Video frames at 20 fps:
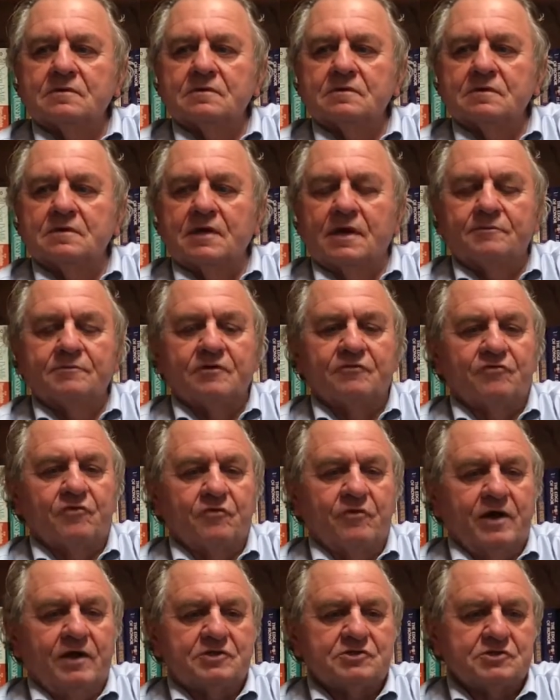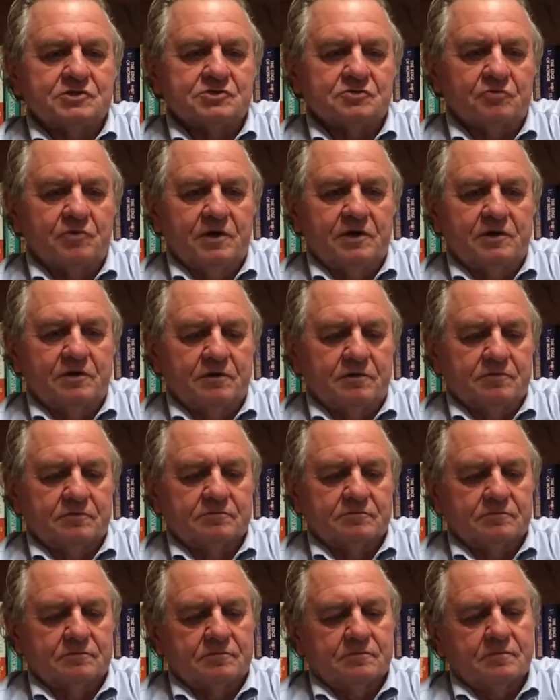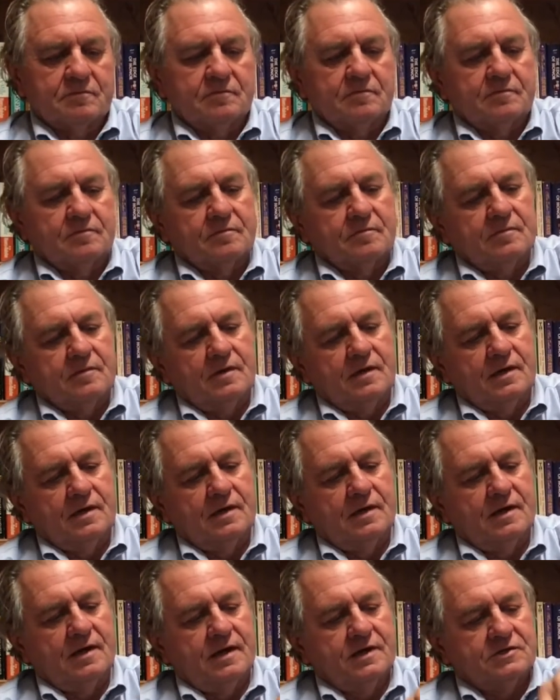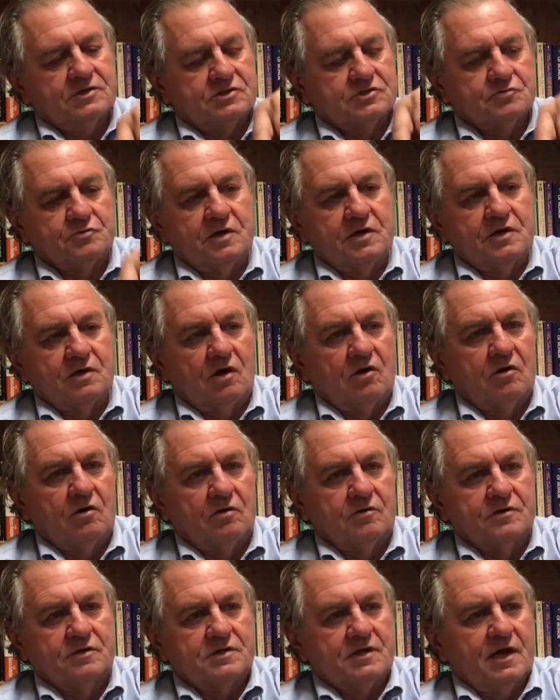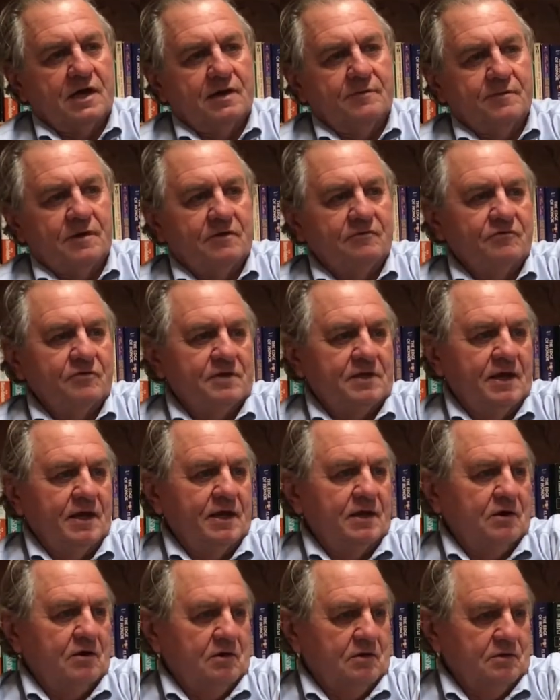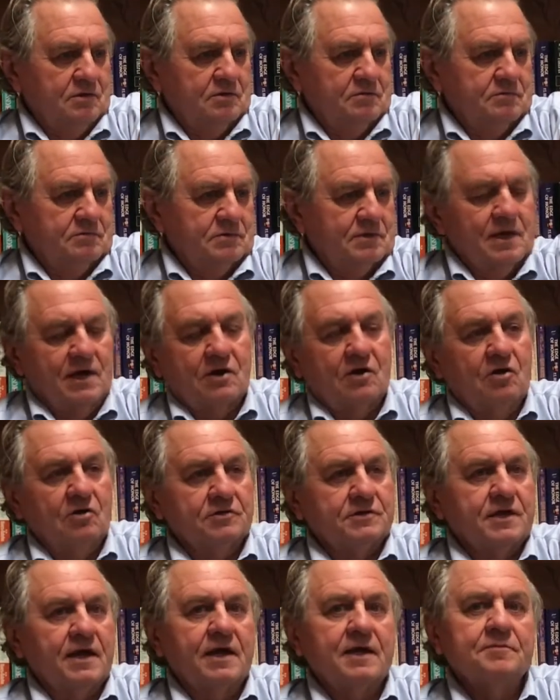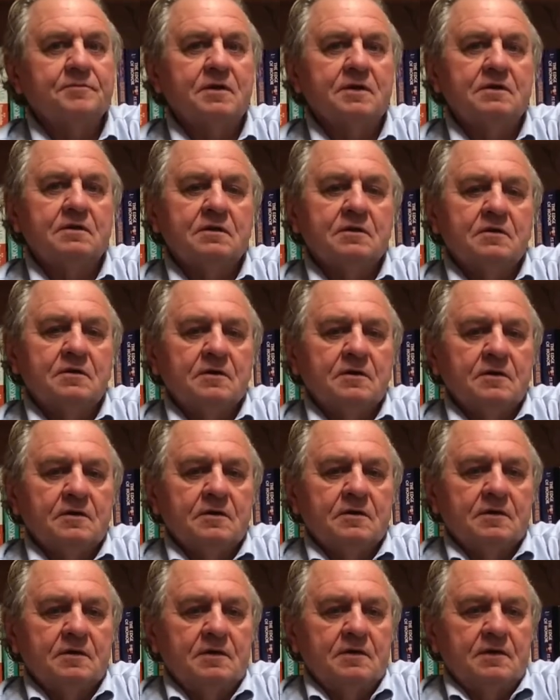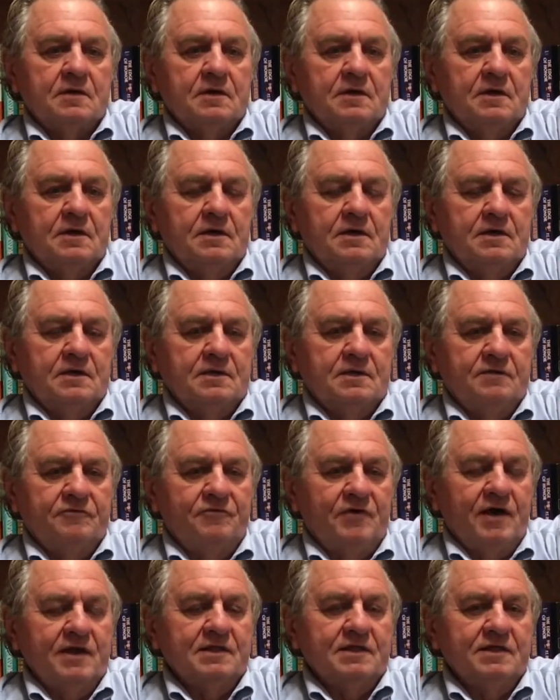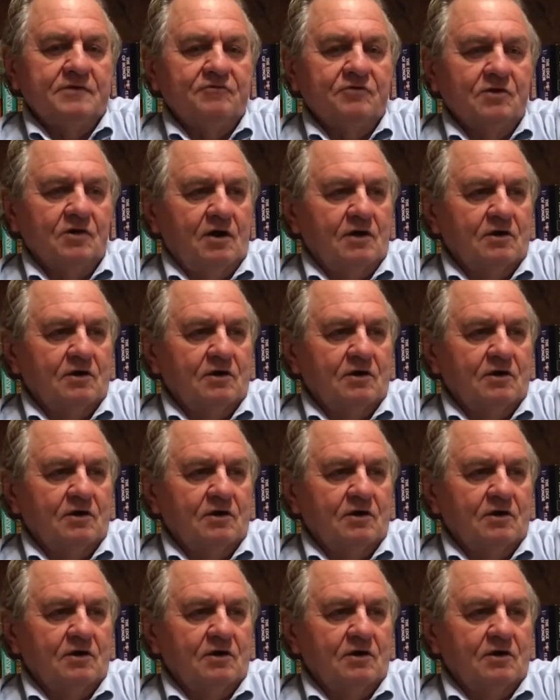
I'm a voracious reader, and I just read all the time, every day, not all day, and if I live long